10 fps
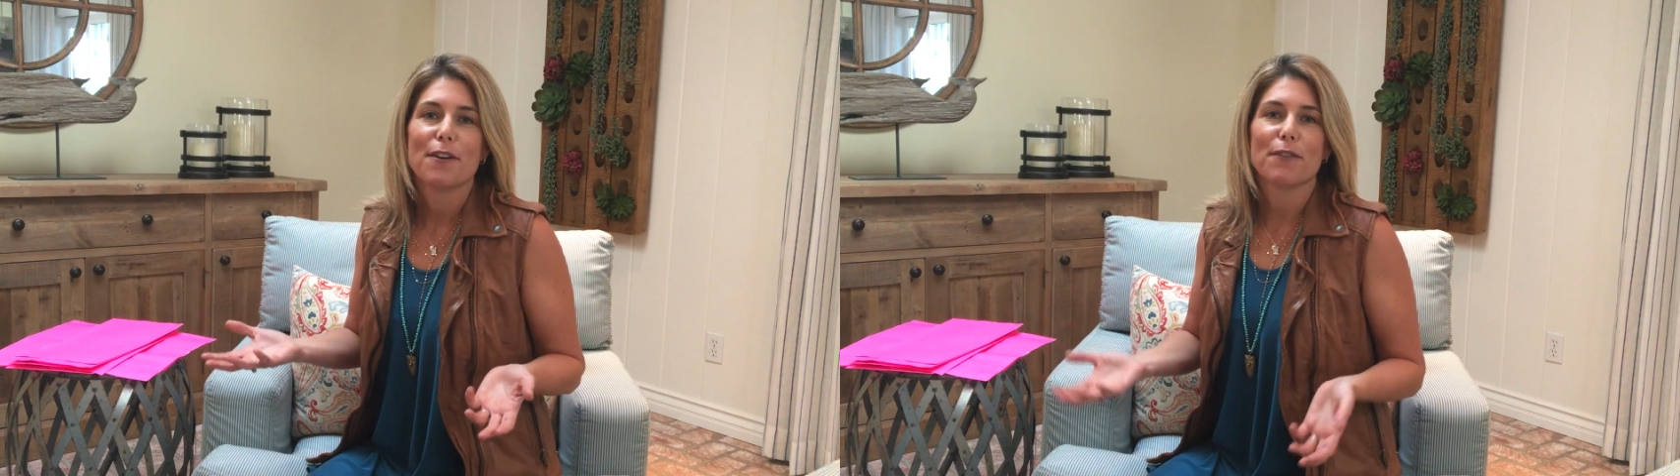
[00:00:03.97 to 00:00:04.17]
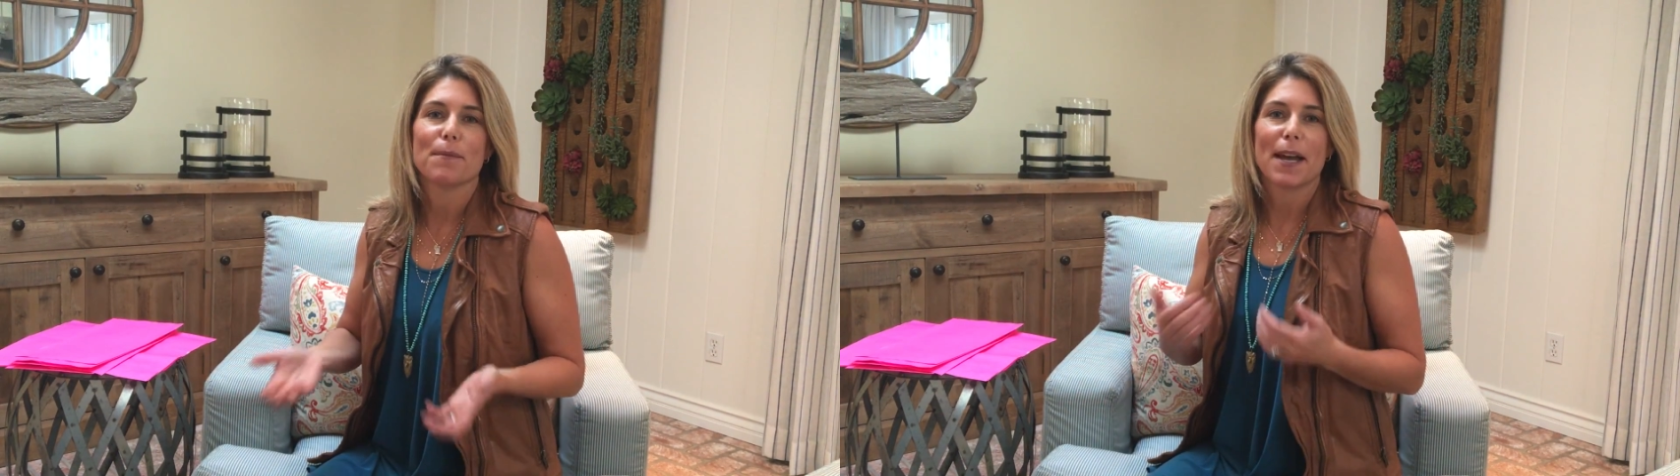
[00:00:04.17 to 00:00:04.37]

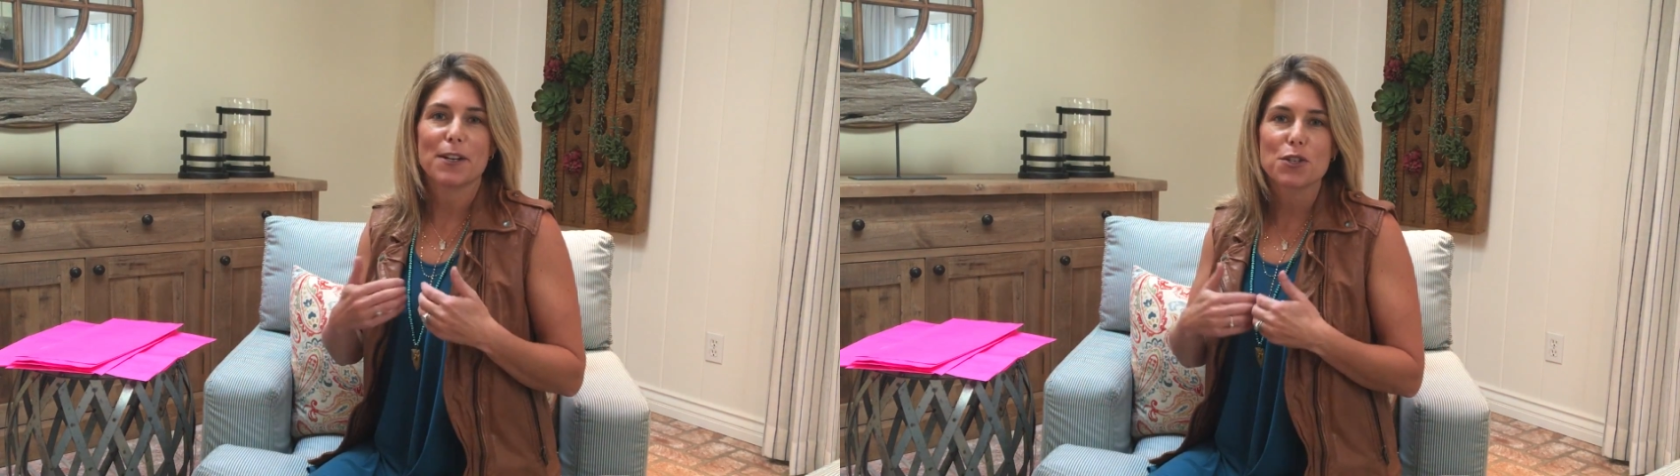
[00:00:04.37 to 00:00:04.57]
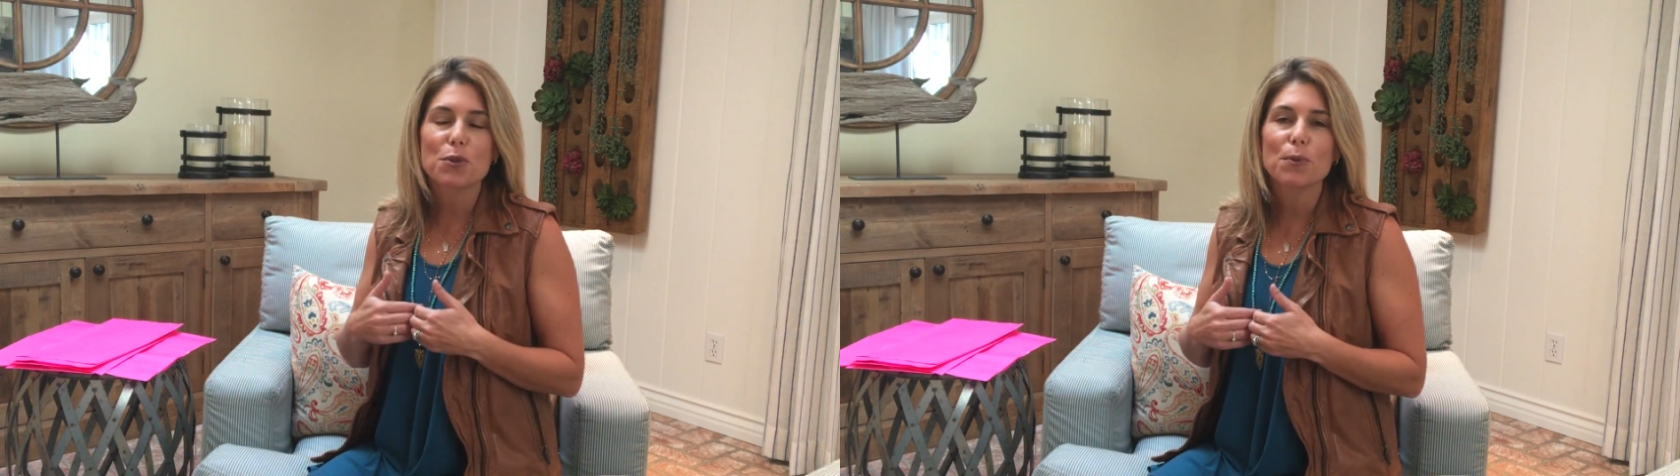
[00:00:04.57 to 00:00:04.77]
from
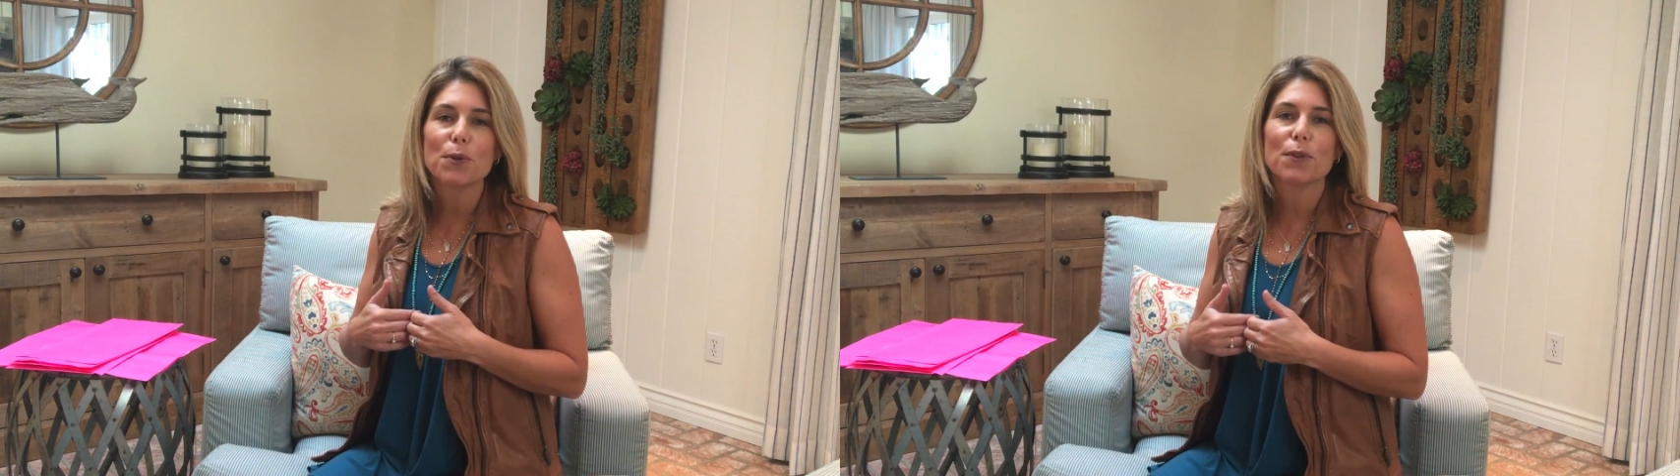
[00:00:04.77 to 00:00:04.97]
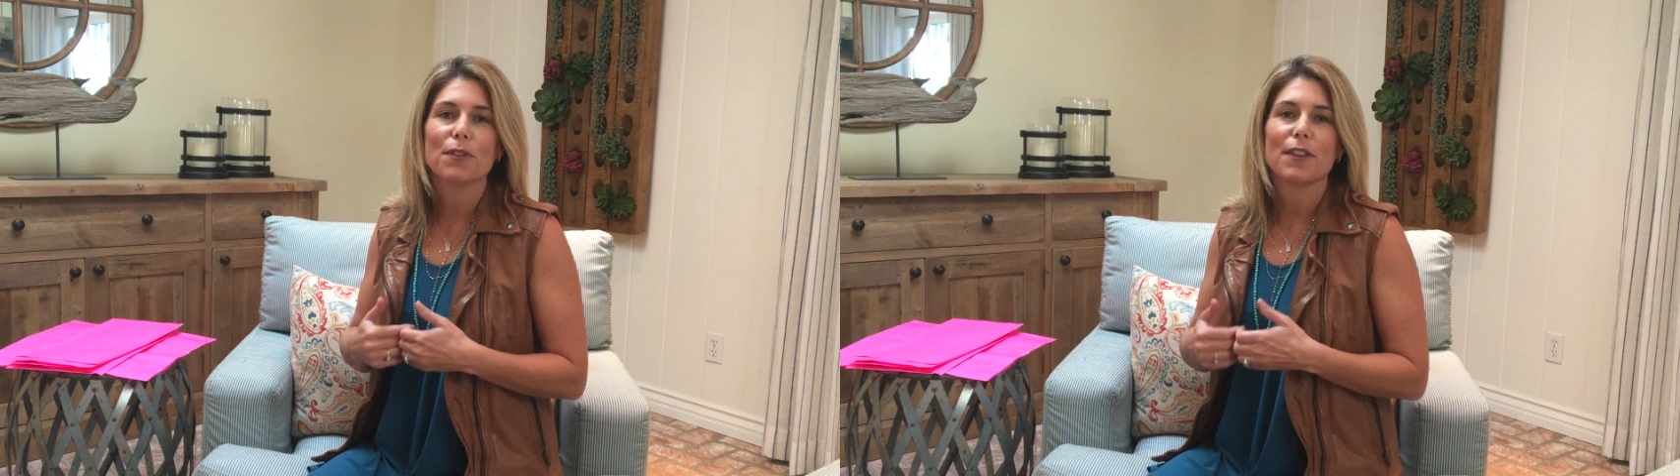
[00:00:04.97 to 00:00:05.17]
that
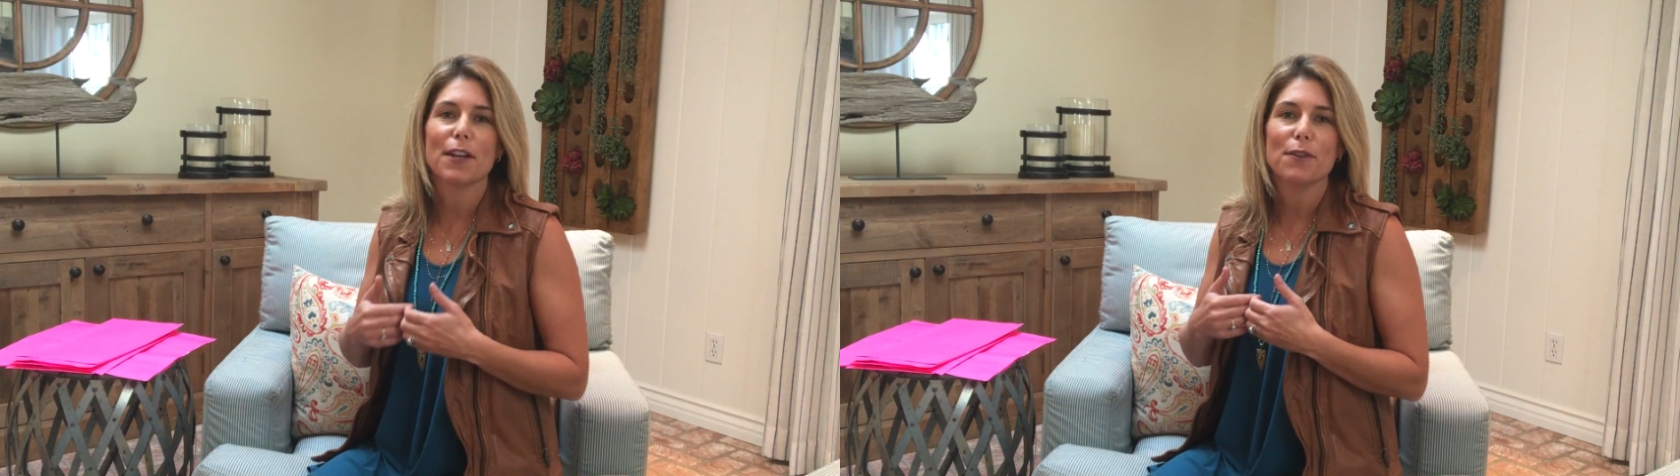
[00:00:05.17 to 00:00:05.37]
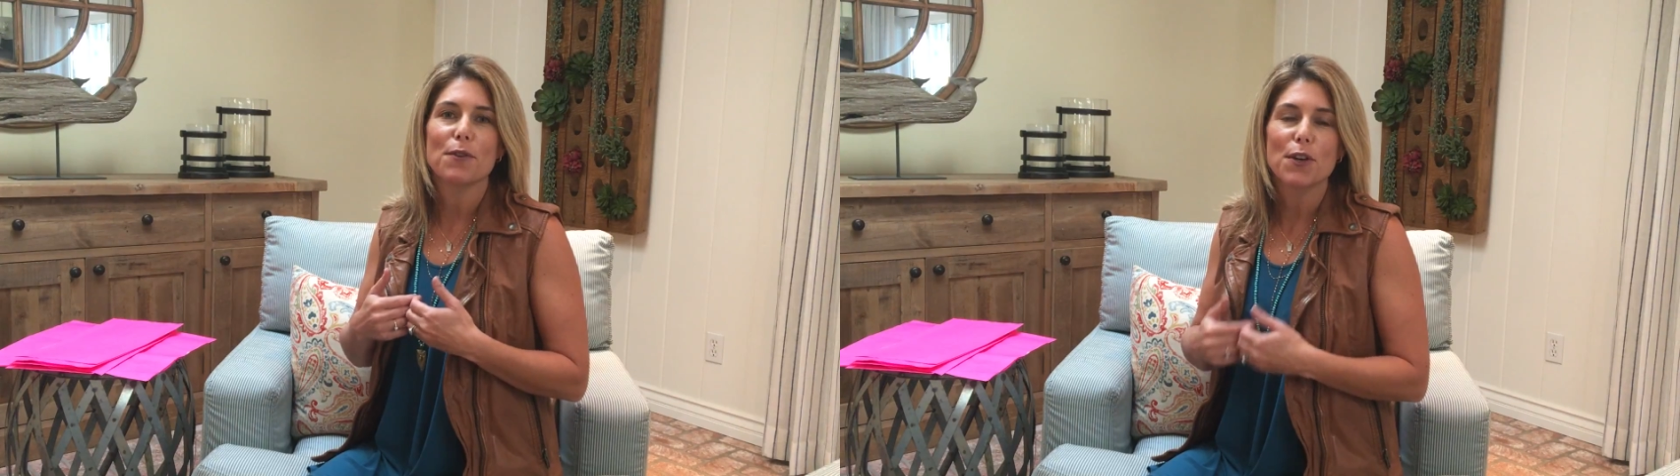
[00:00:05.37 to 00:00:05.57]
truth
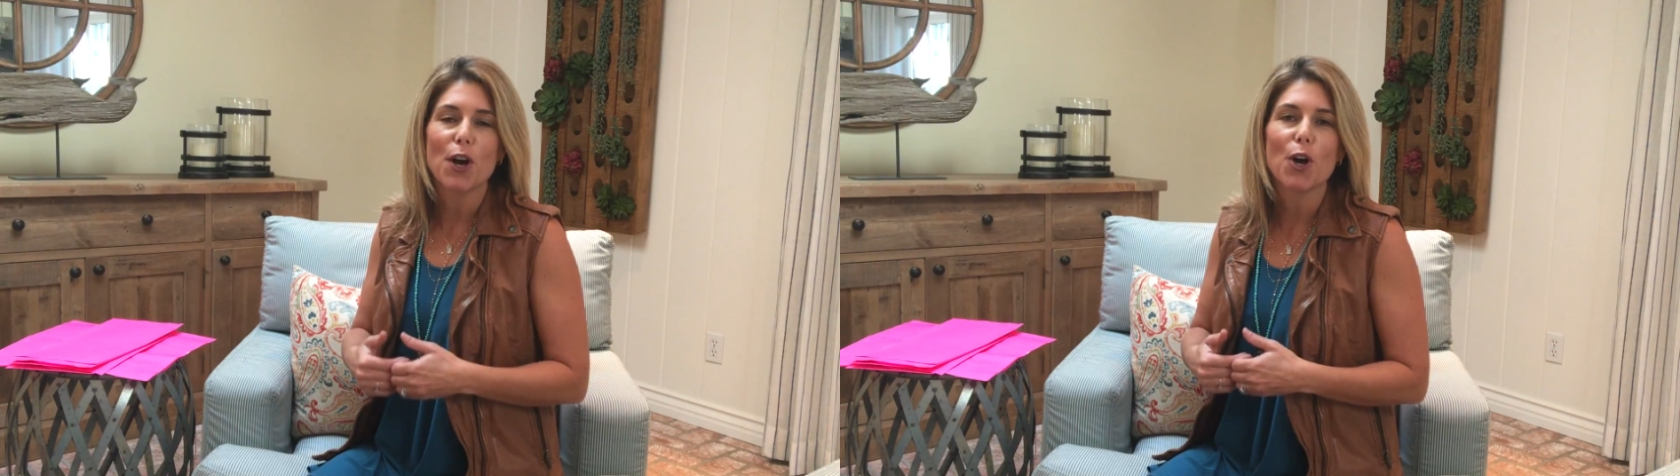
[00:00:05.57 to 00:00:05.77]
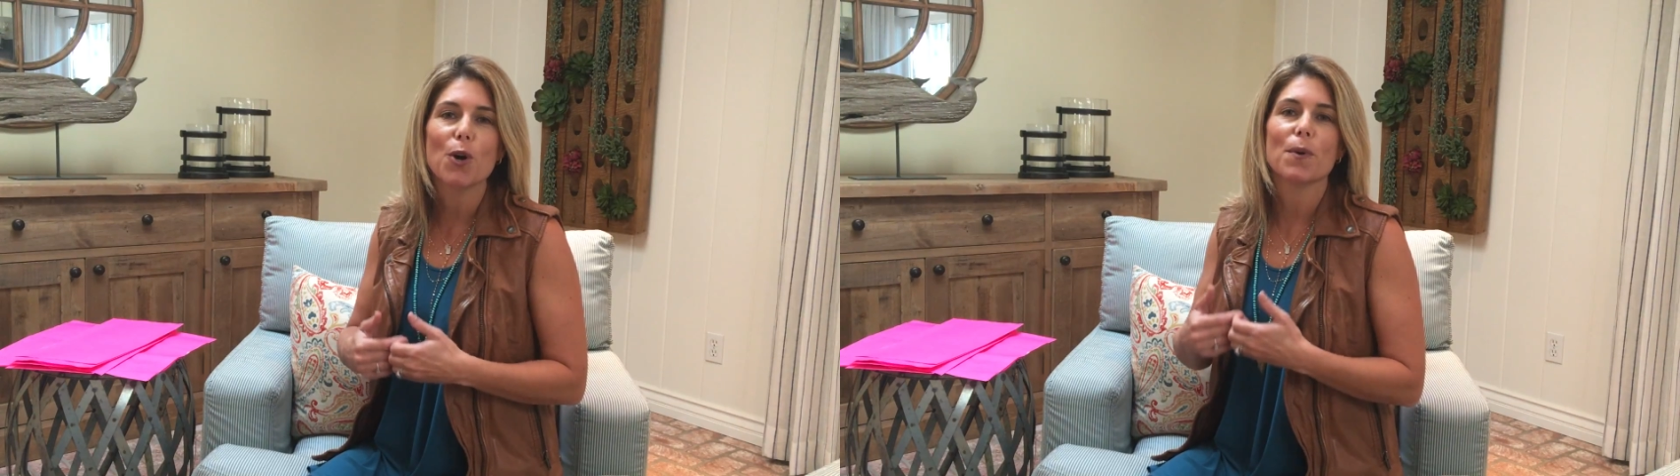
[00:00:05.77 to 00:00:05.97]
that you
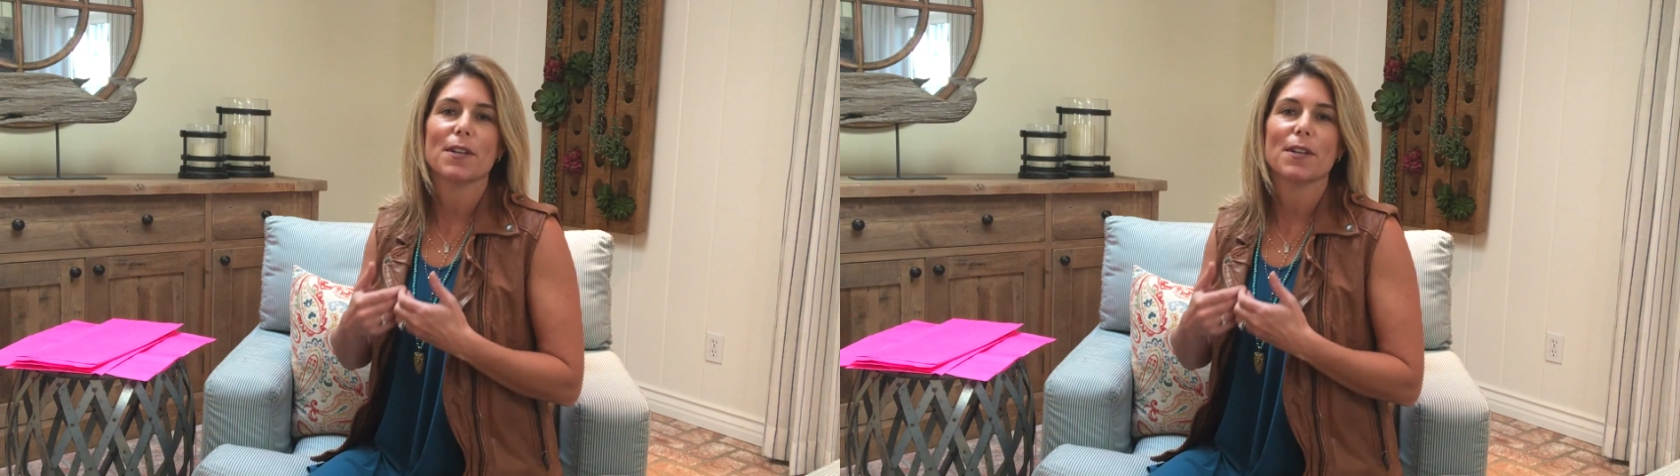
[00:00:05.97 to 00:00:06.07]
know